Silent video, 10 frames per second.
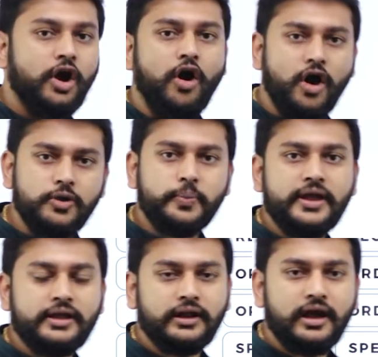order
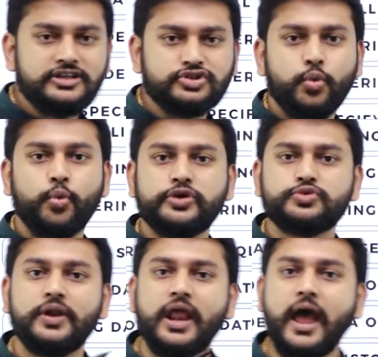by class which
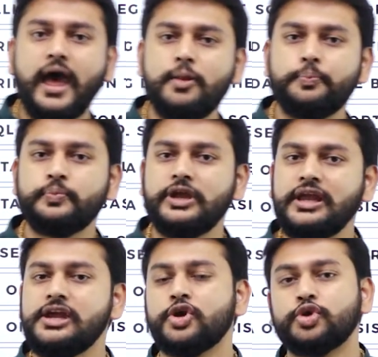will help
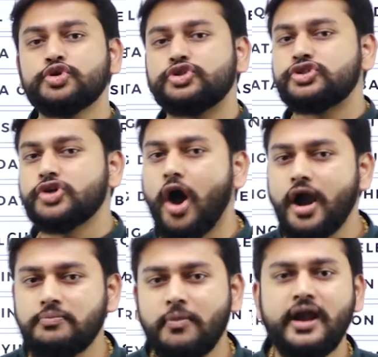me to
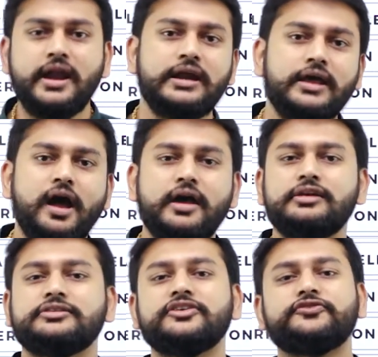sort my data in a
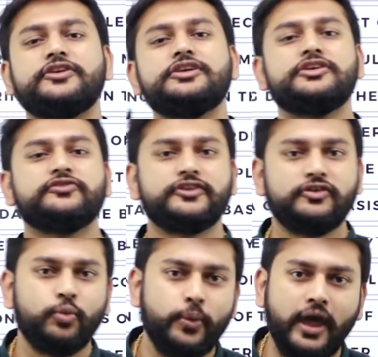different
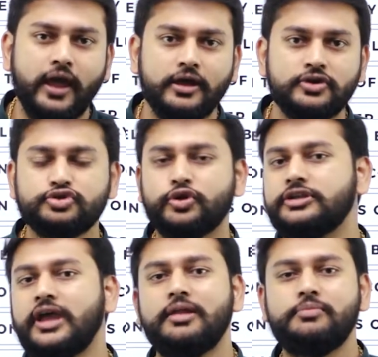different way so it
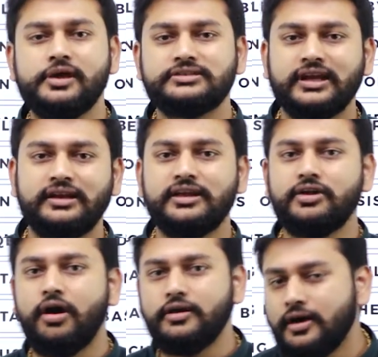can be ascending
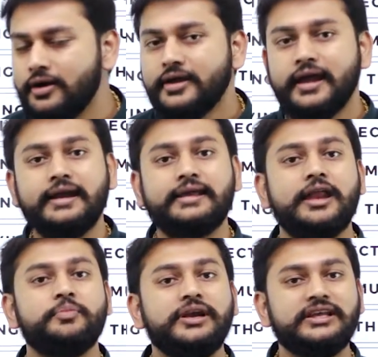order it
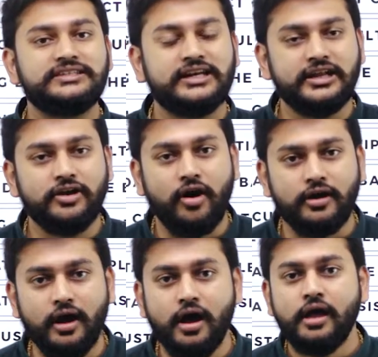can be descending
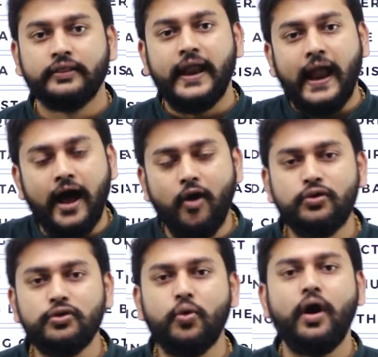order then how
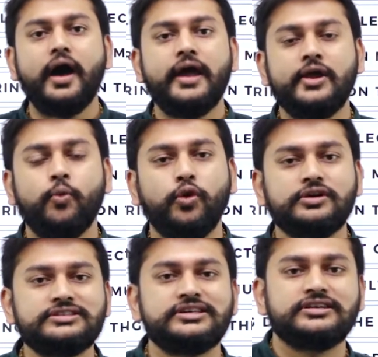do i what
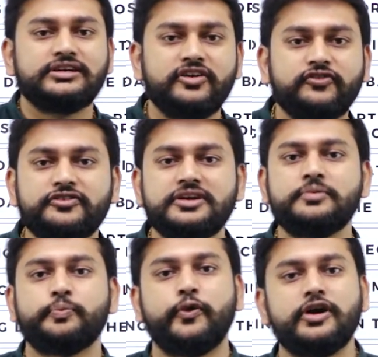is the
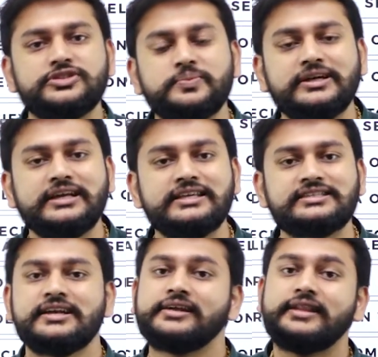different possibilities
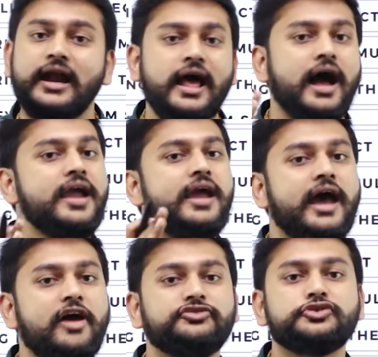that I
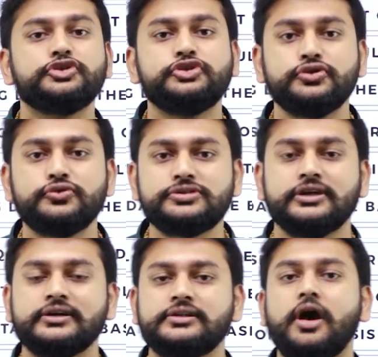have to use
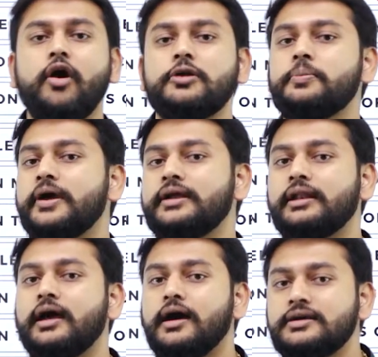the order by
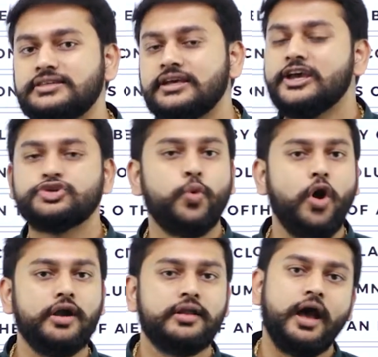class is
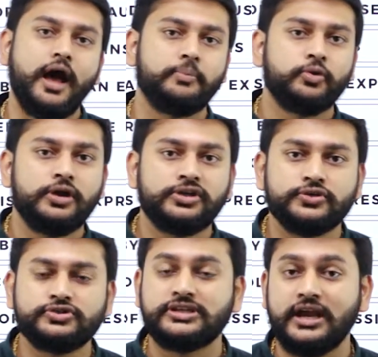what I'm going
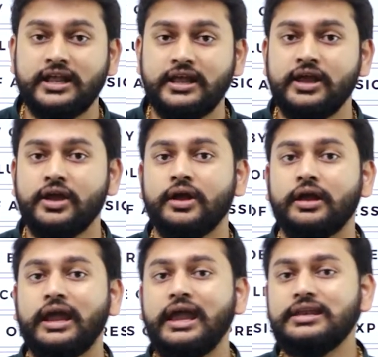to study
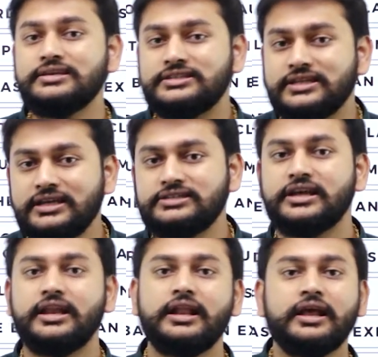in
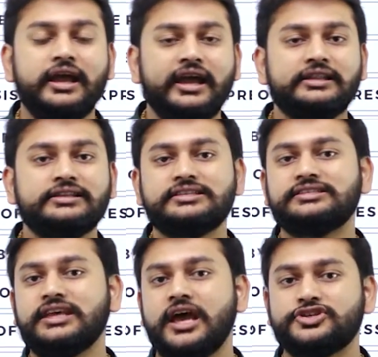detail in this
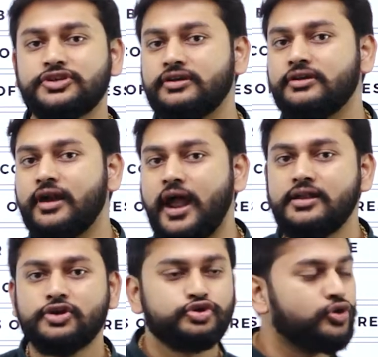session, right?
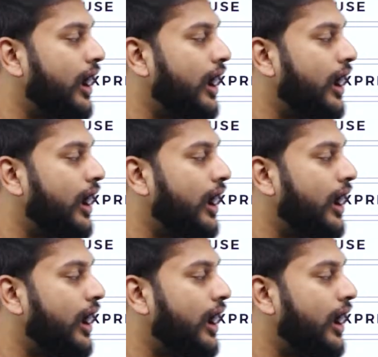So